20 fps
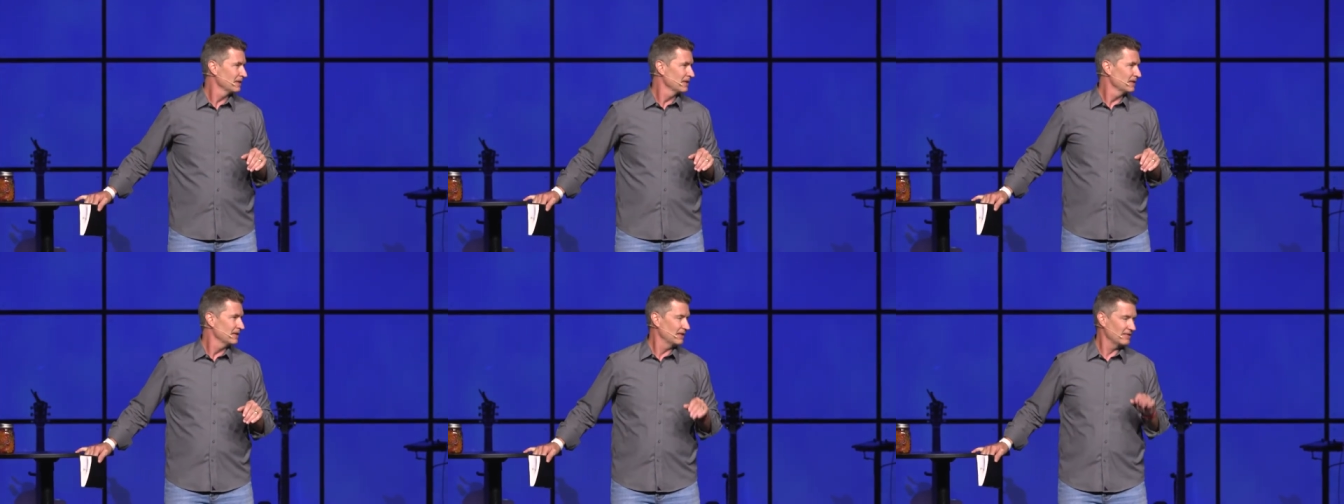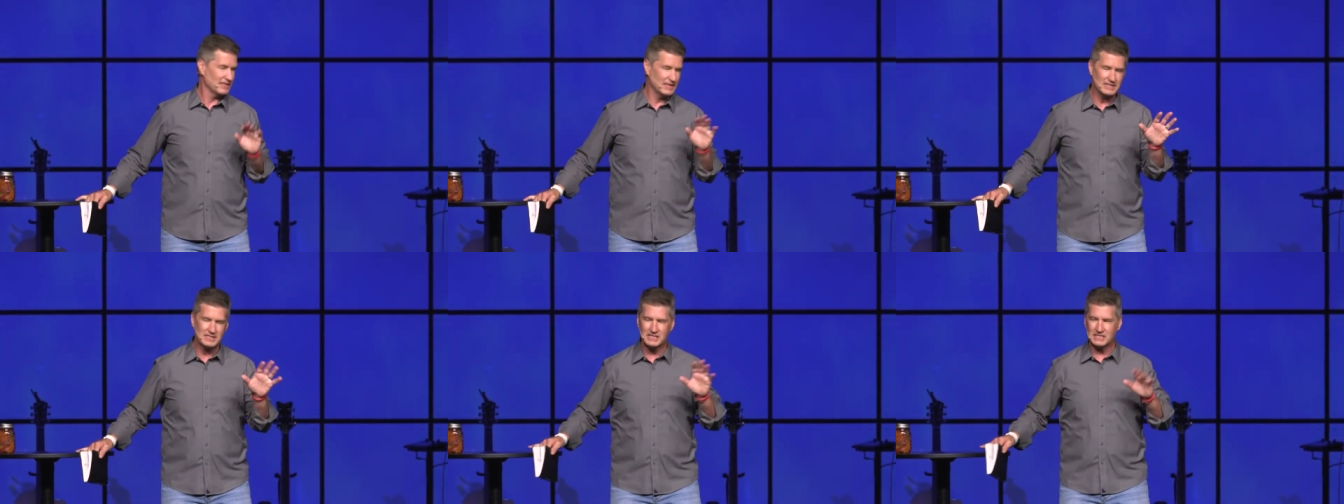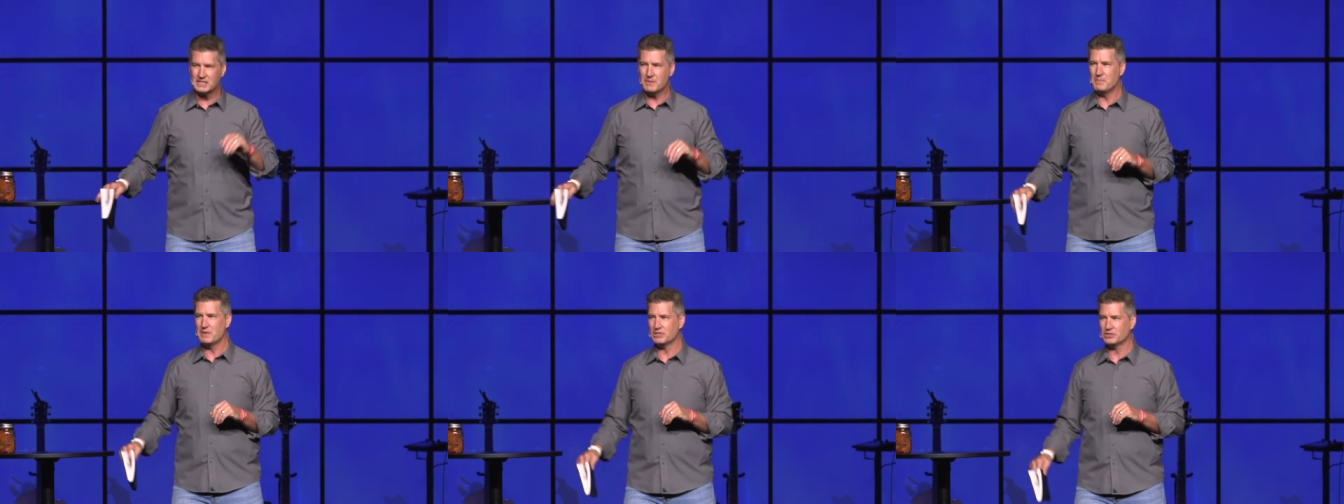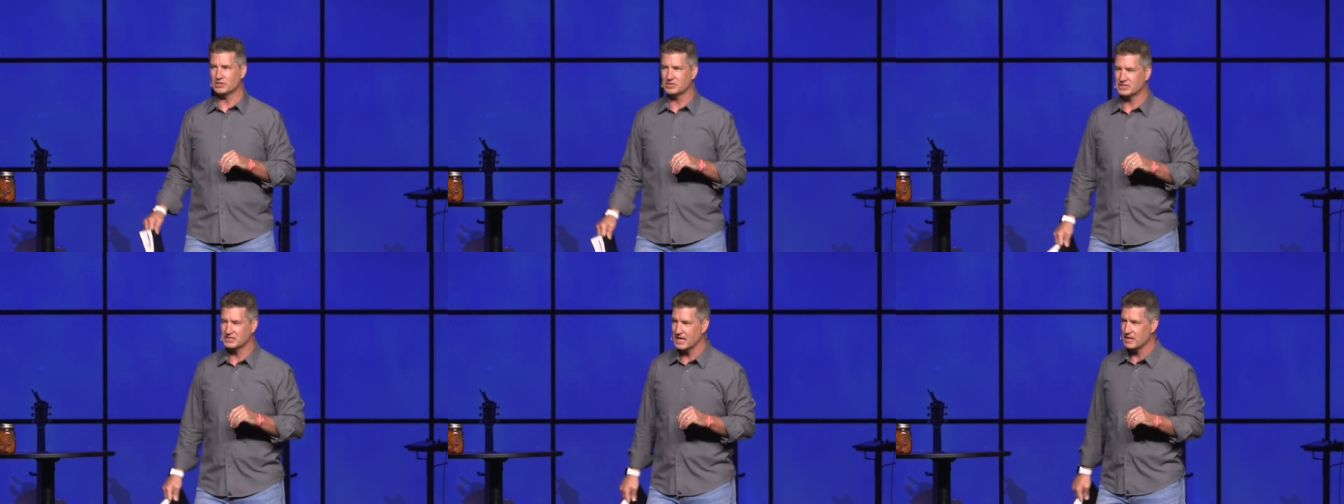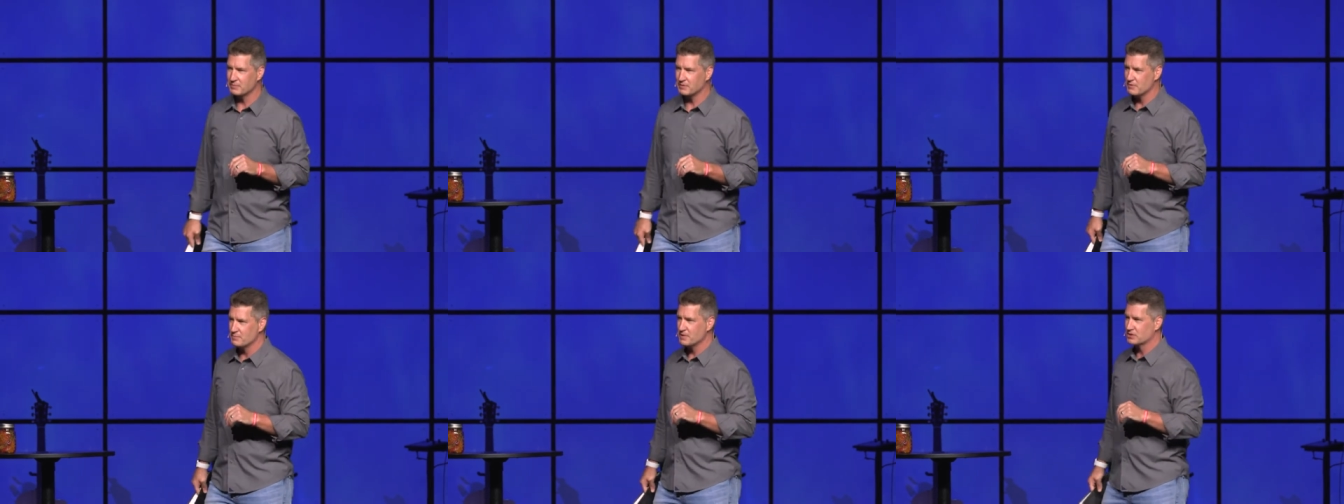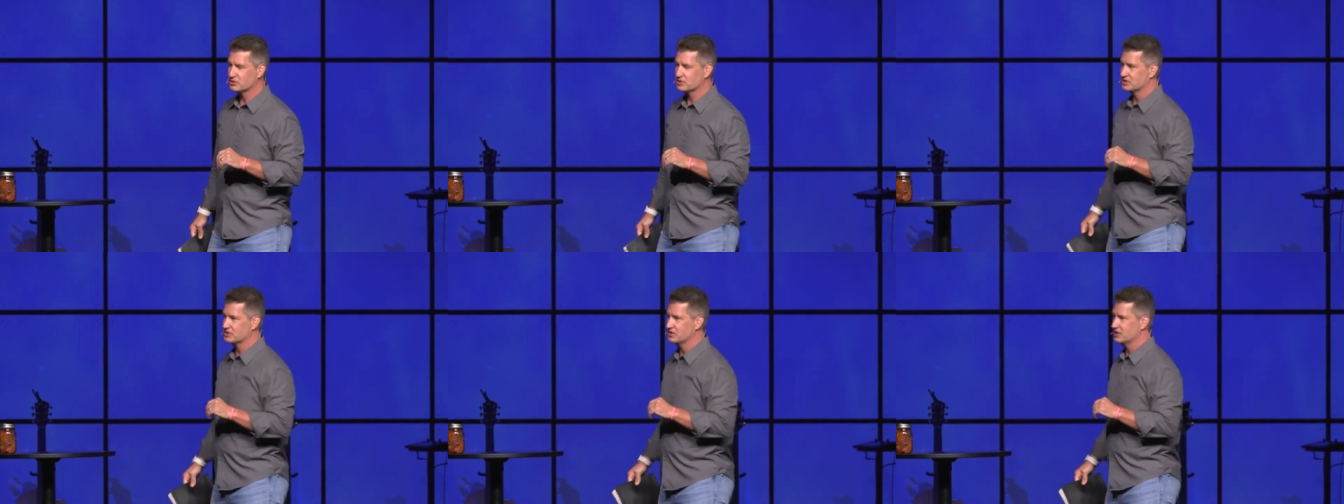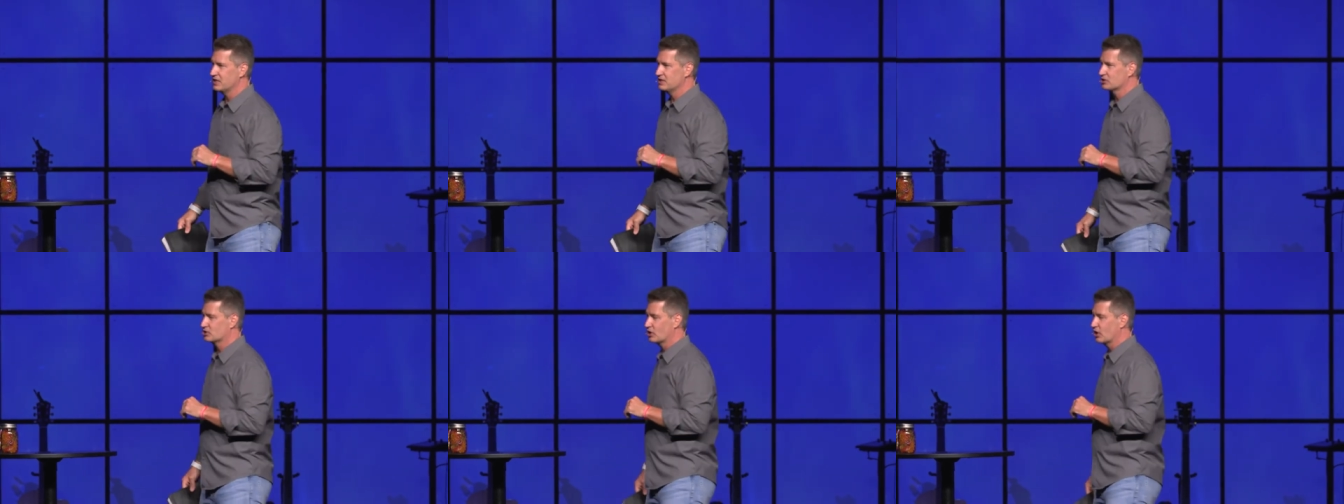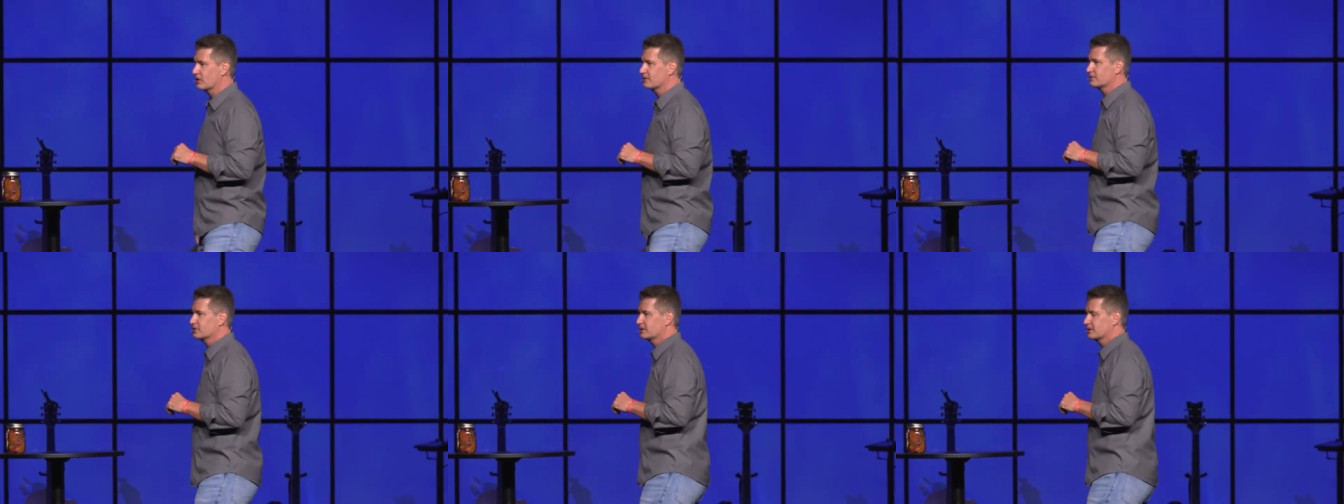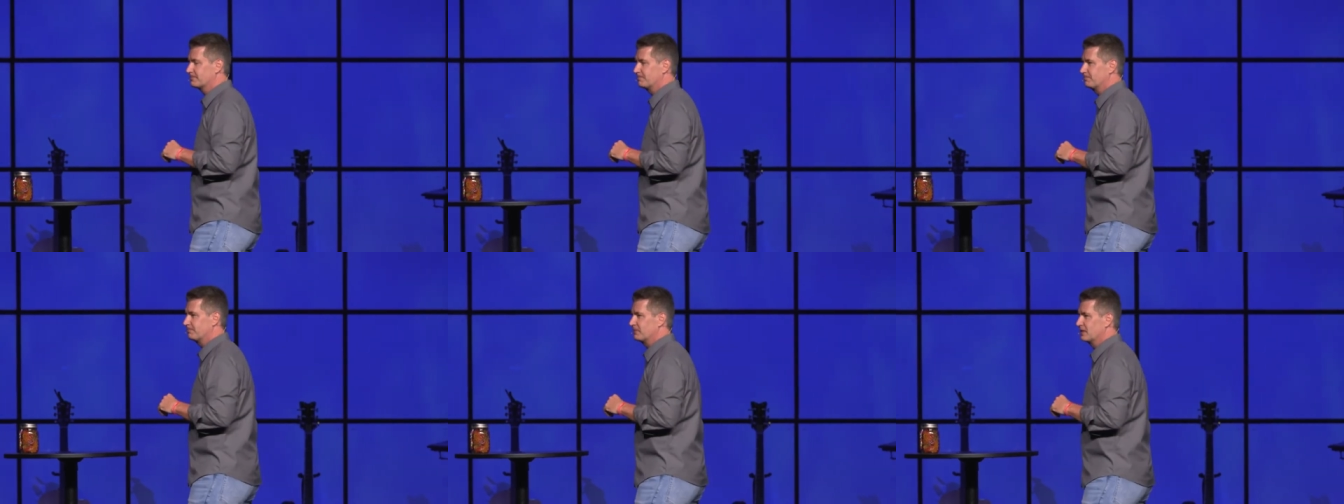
This is the mission statement of Mission City Church: